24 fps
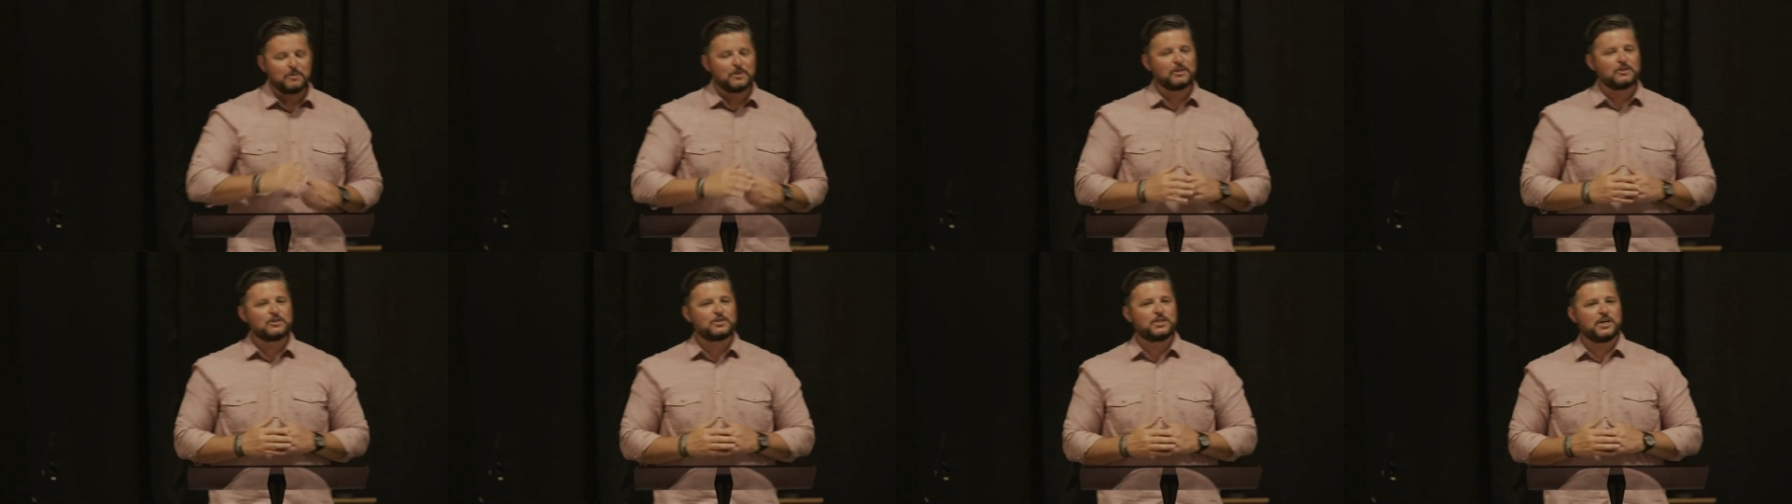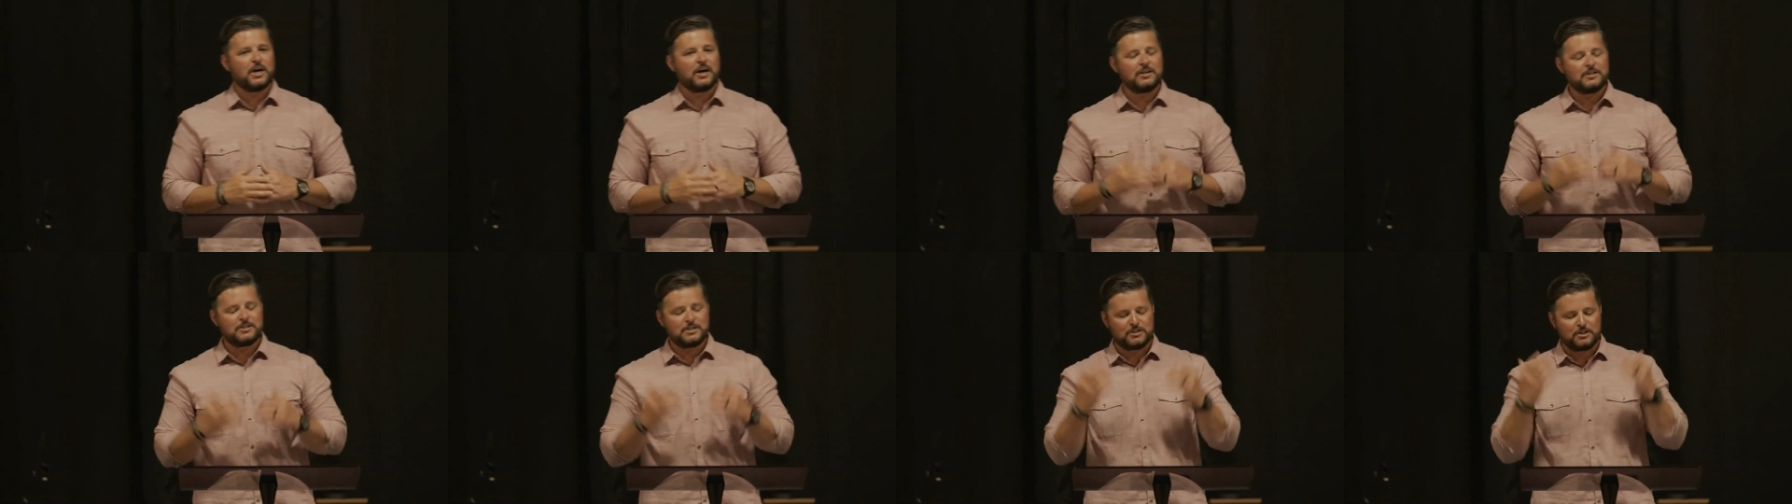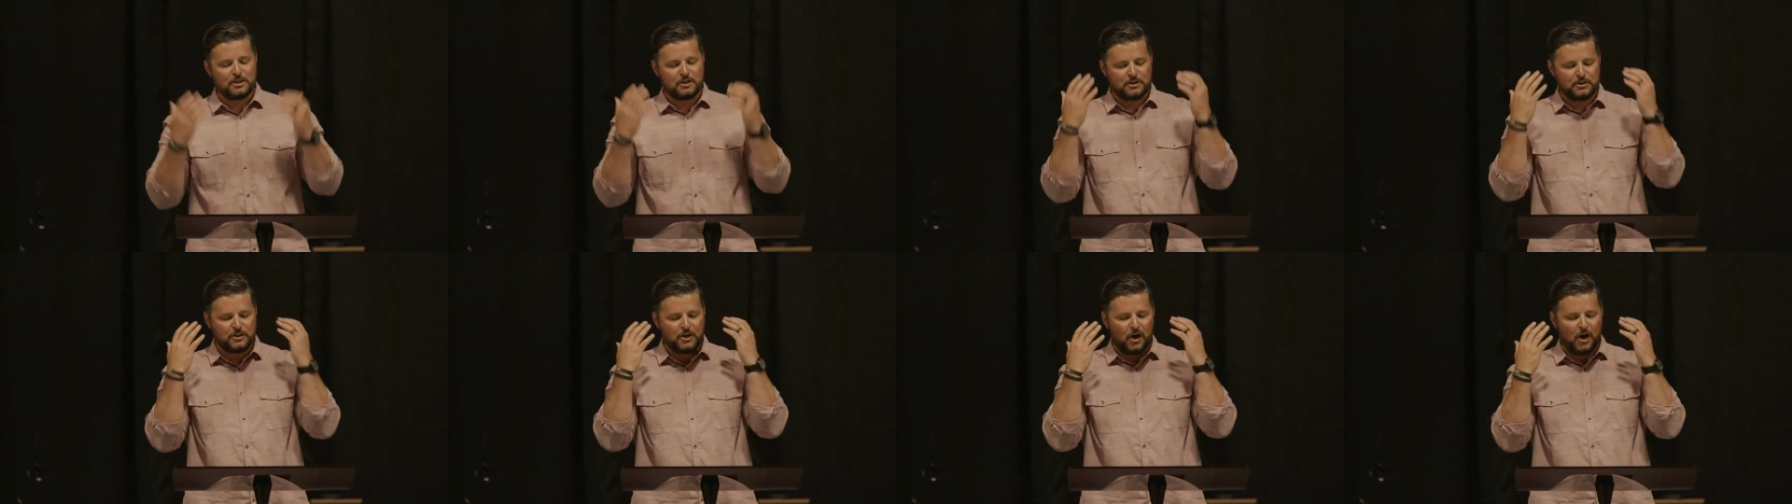able to judge
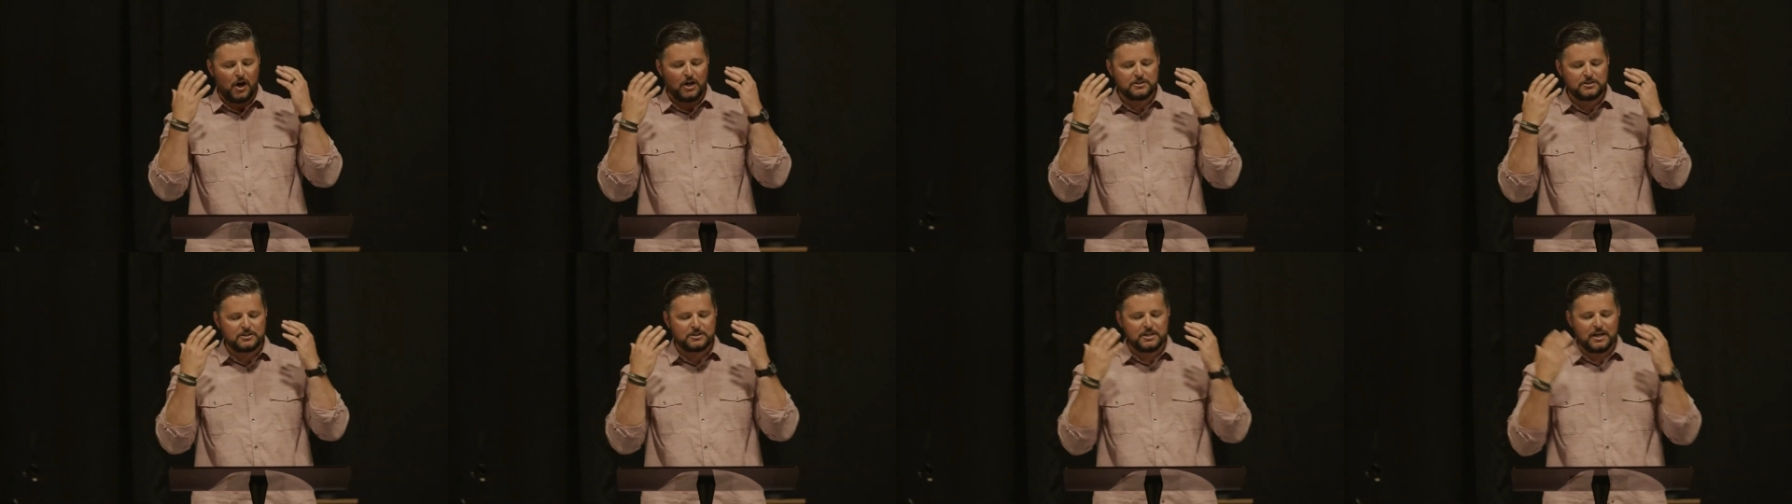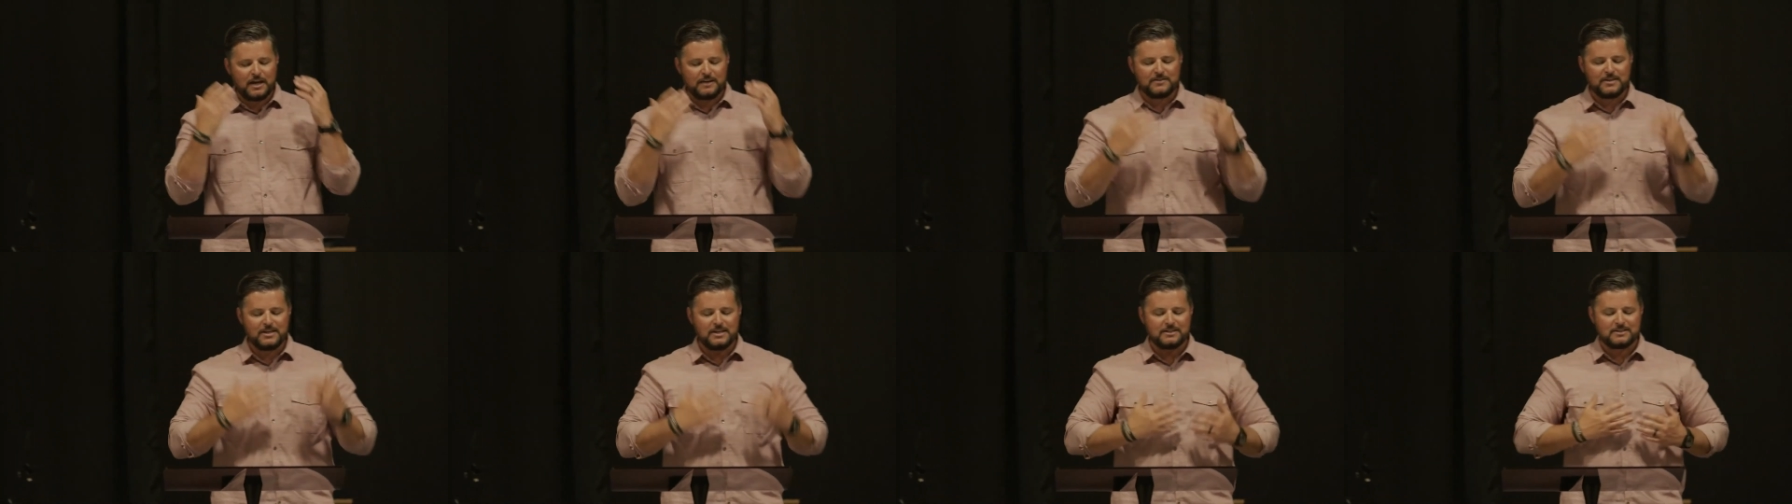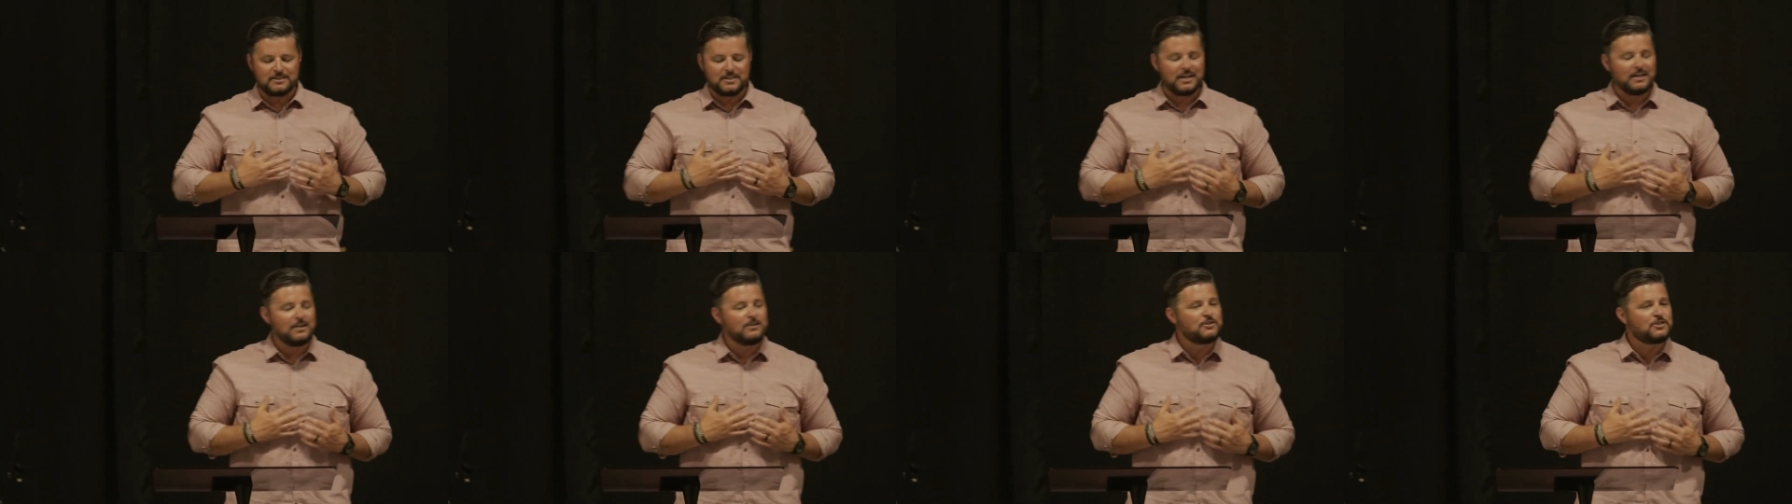the thoughts and the
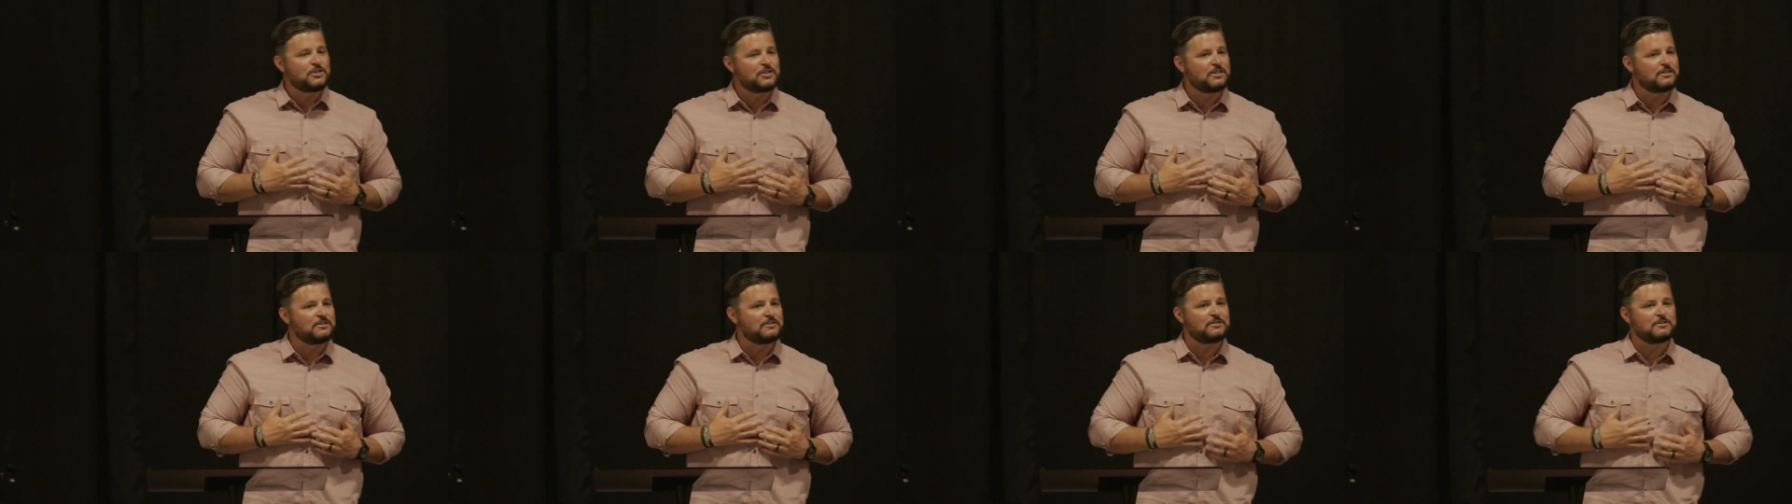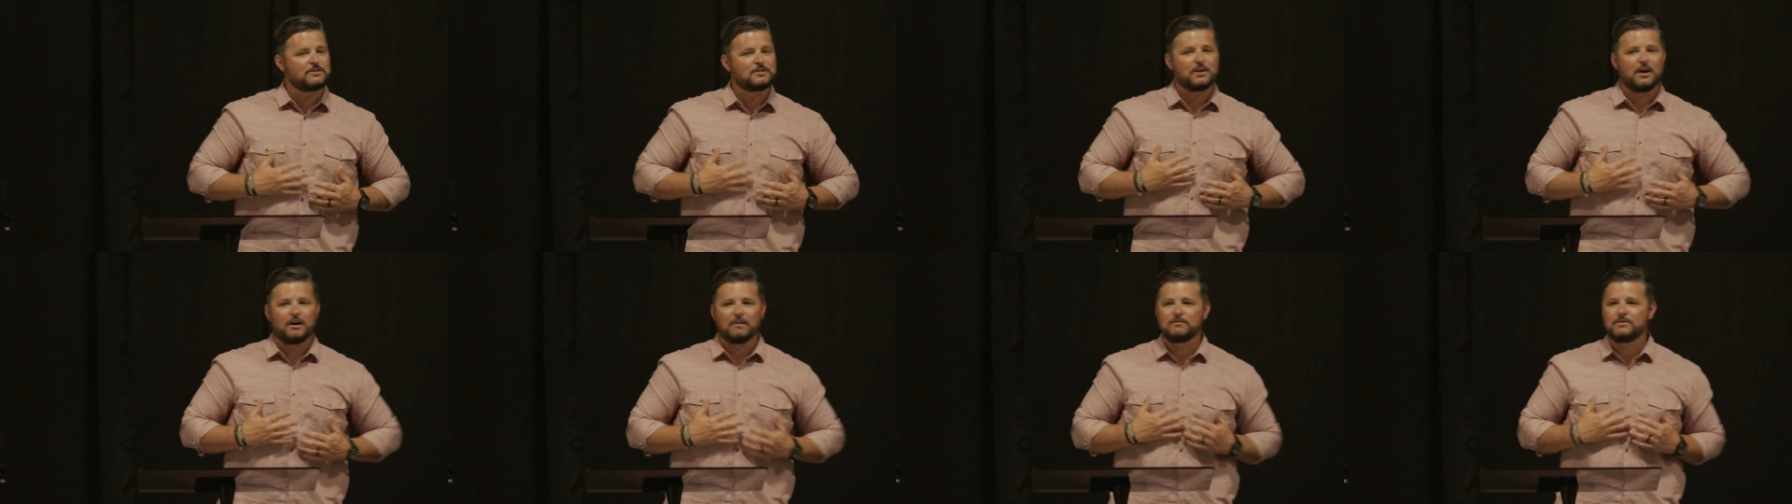attentions